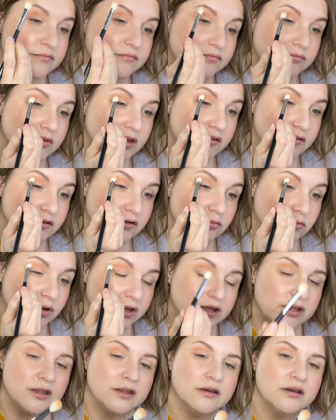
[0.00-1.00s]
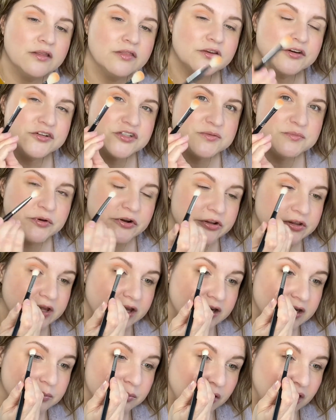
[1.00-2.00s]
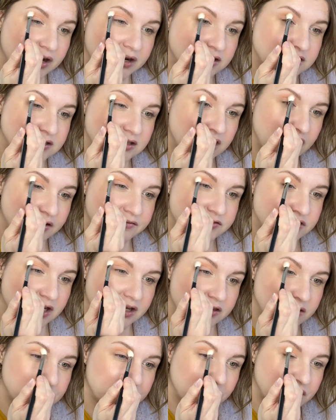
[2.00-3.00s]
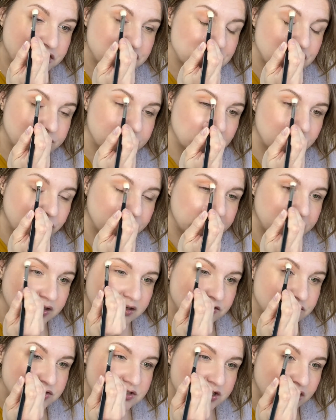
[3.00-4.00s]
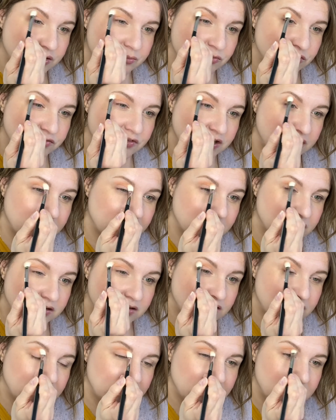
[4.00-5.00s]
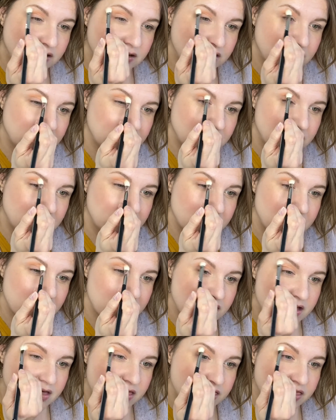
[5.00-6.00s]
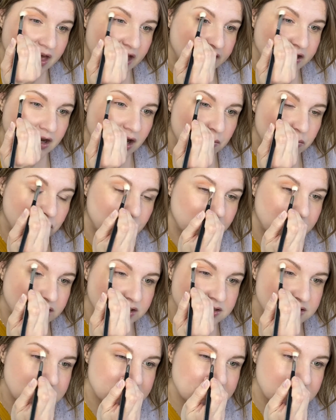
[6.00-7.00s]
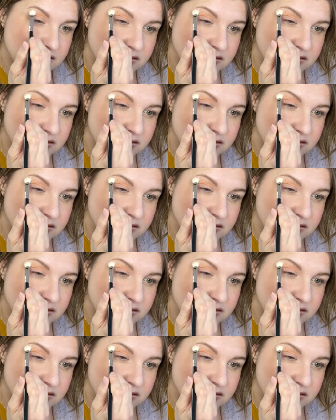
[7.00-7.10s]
And then when there's barely any product left on the brush, I'm going to start moving that upwards.